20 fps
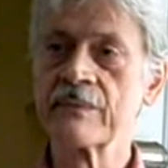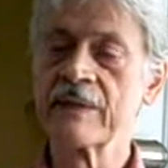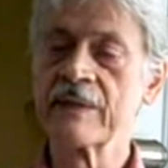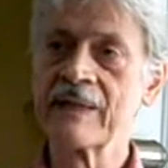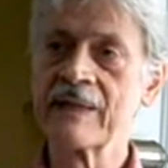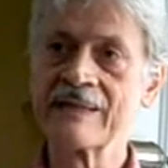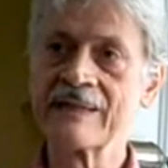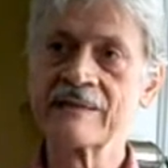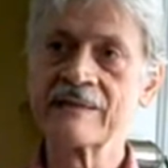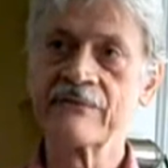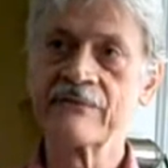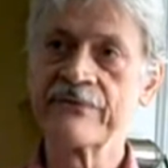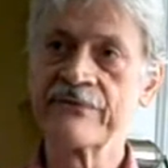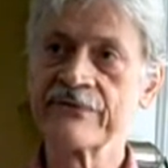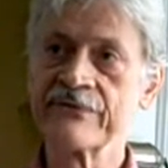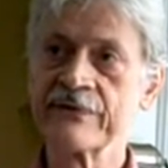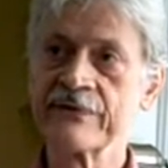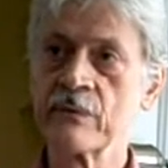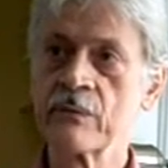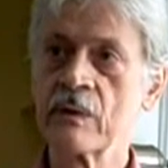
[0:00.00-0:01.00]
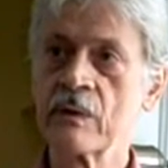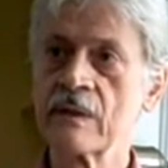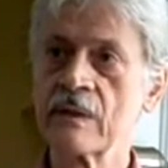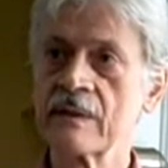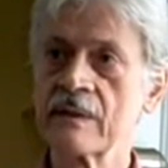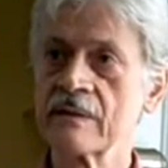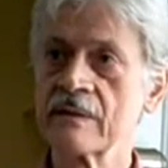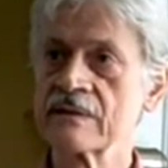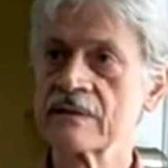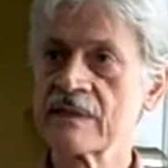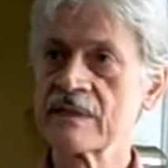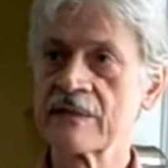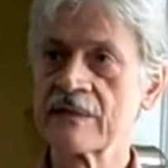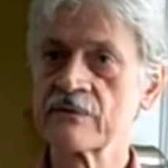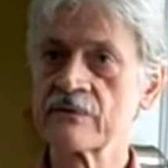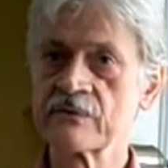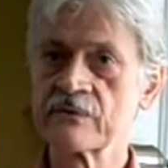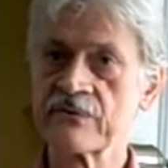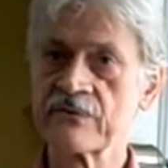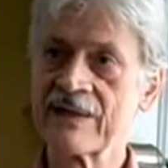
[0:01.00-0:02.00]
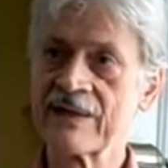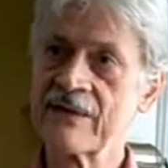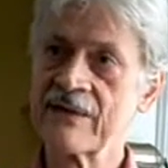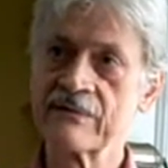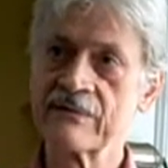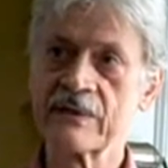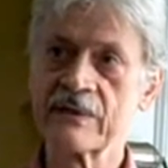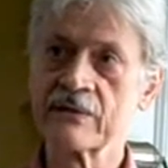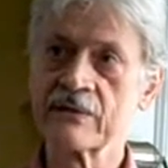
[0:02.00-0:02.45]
In 1951, in The Science of Survival,